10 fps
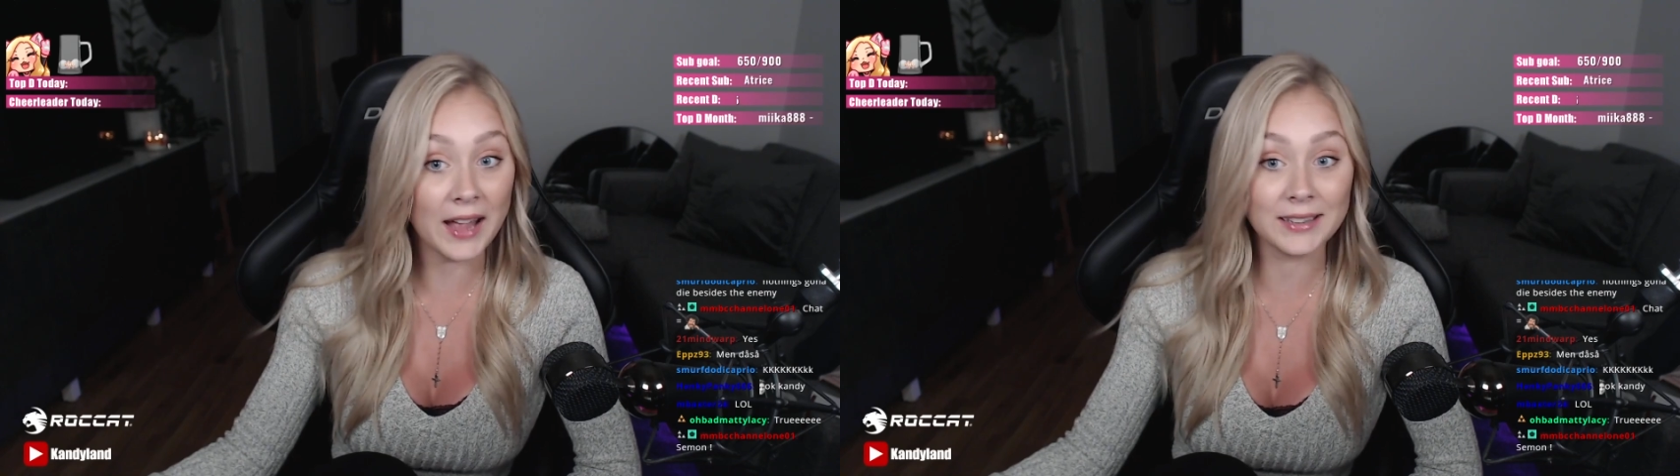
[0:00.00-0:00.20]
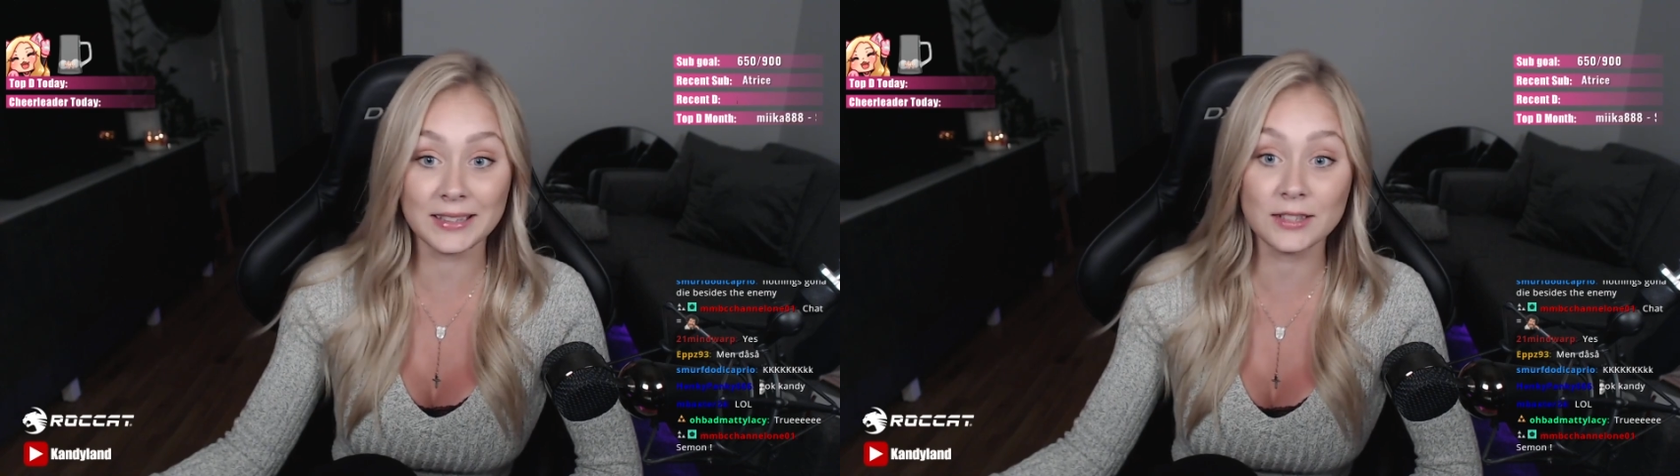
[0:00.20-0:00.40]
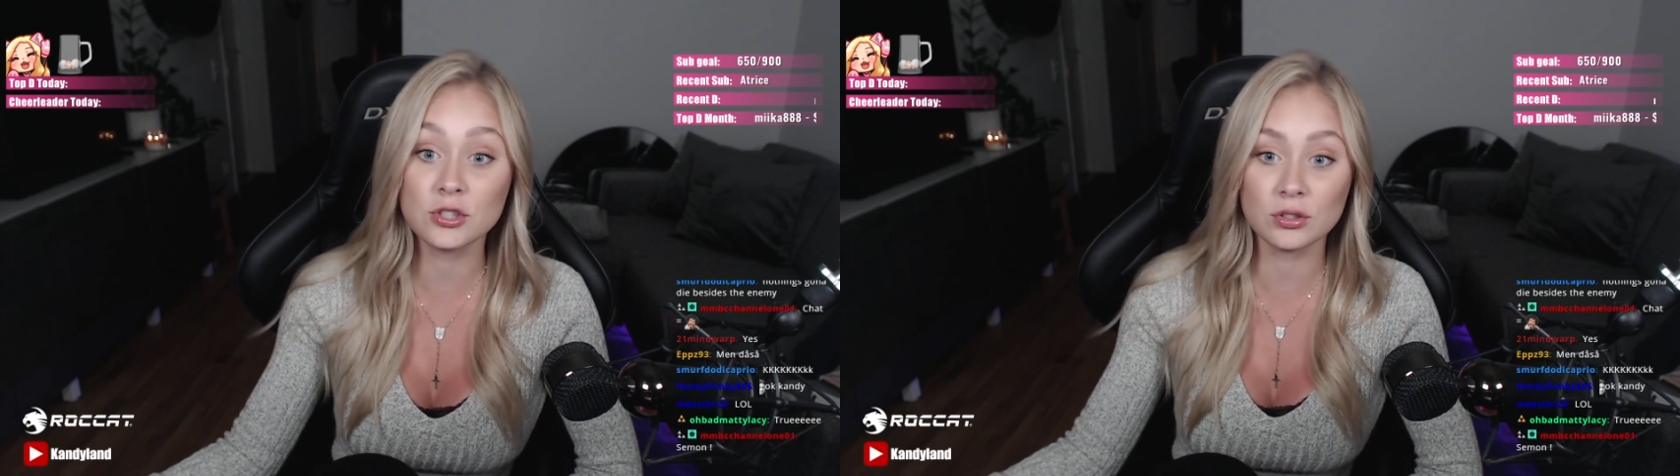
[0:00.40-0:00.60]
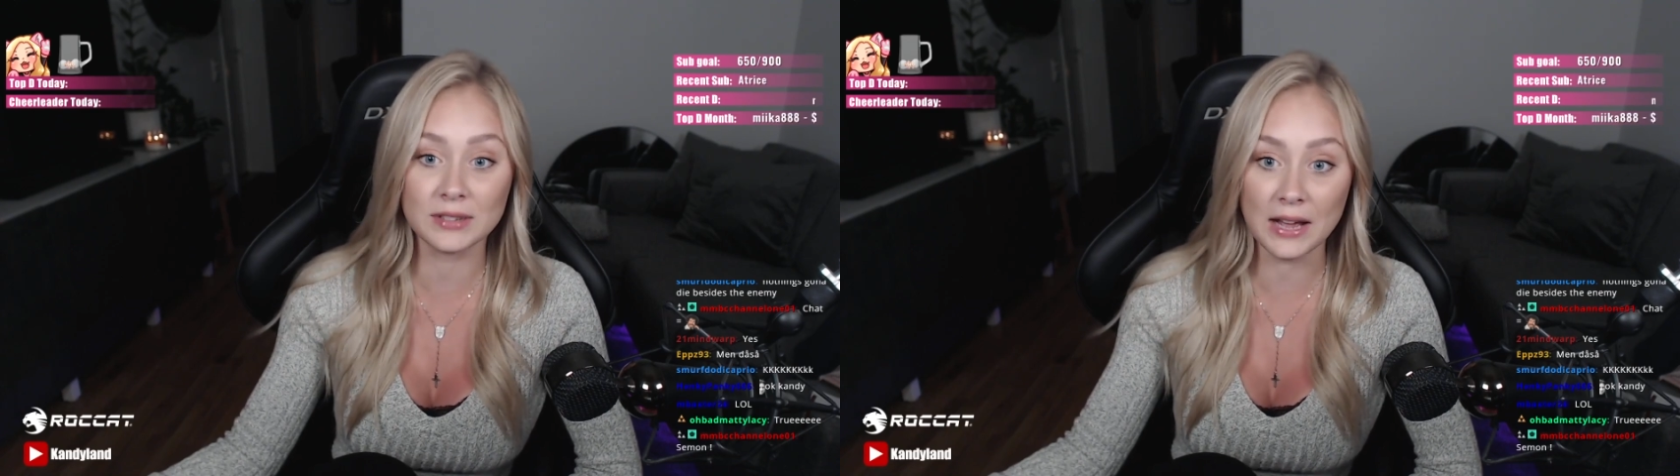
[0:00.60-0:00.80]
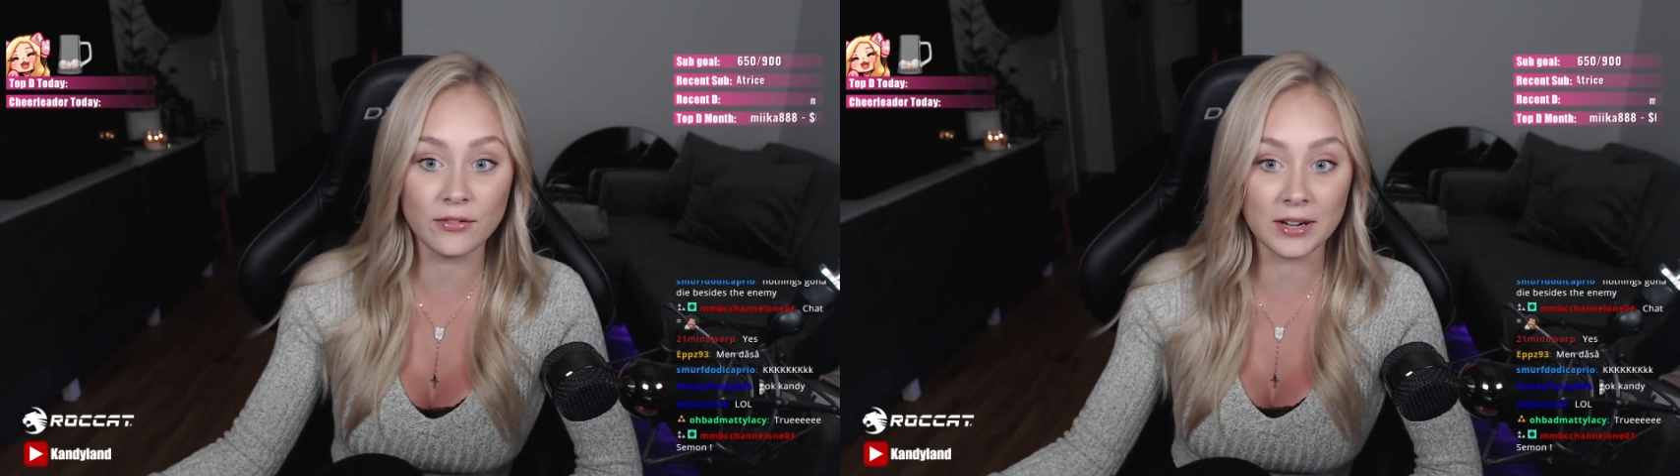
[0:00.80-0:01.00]
I didn't choose
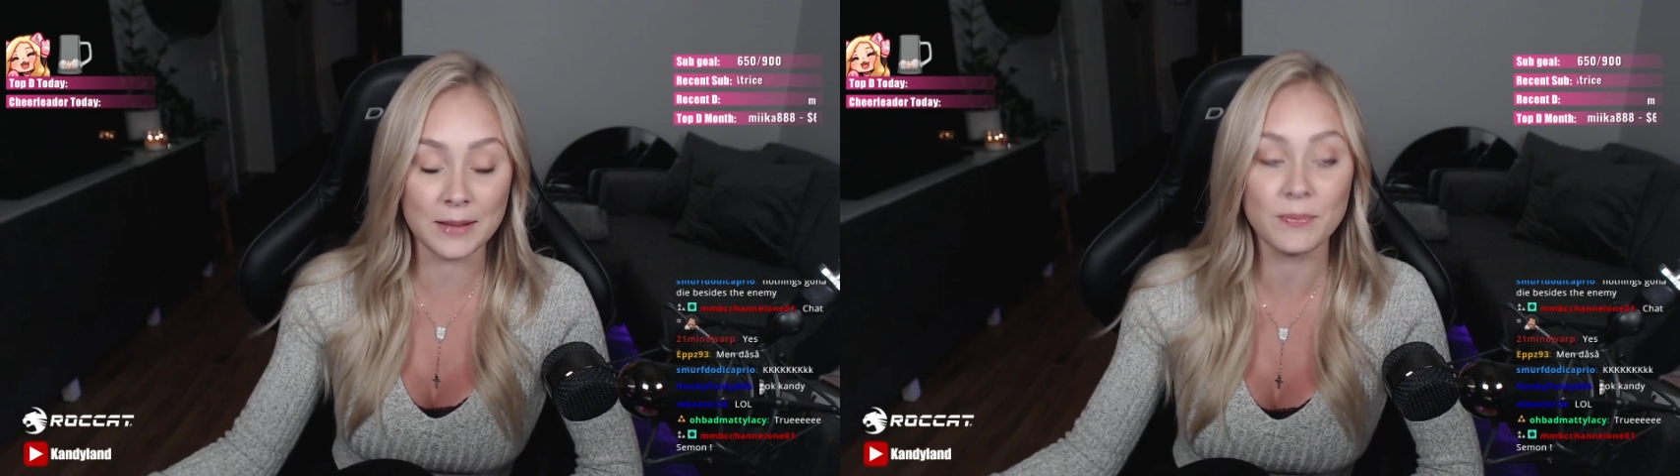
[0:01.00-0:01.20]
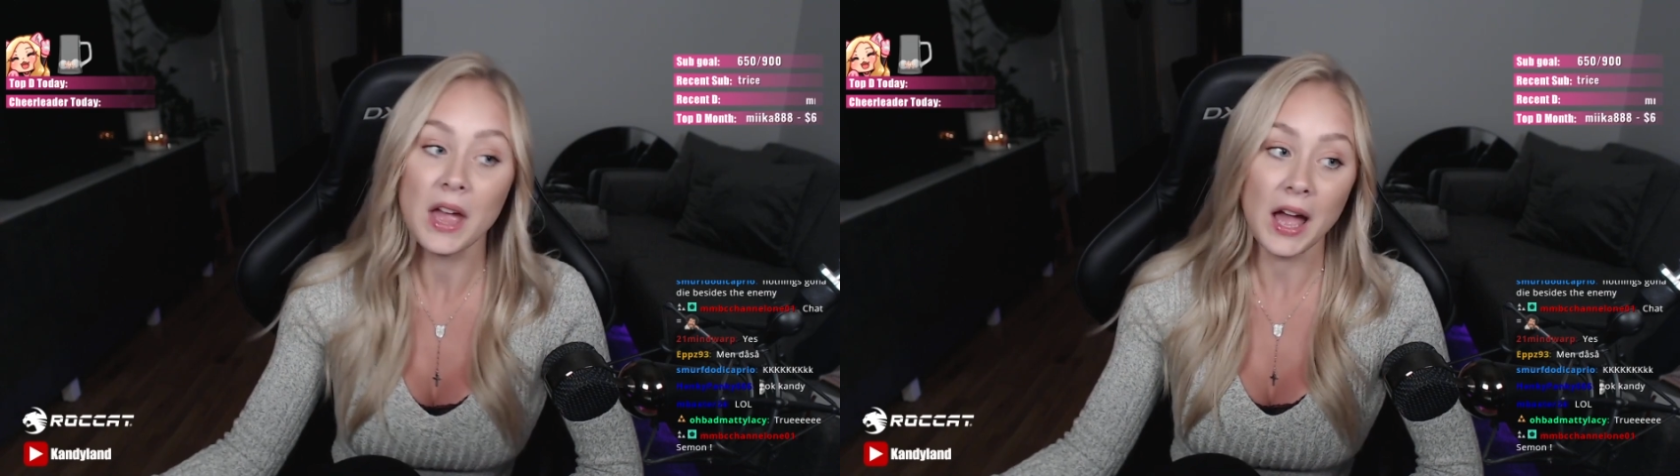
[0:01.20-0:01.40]
love for him.